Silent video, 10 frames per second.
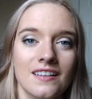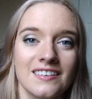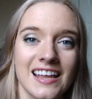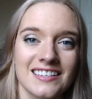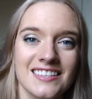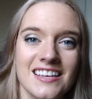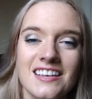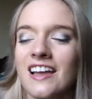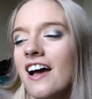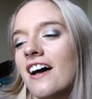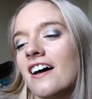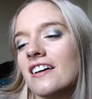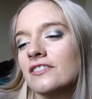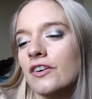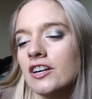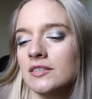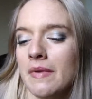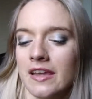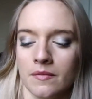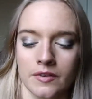Next thing, as far as
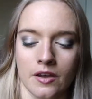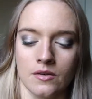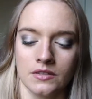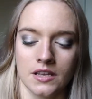makeup goes,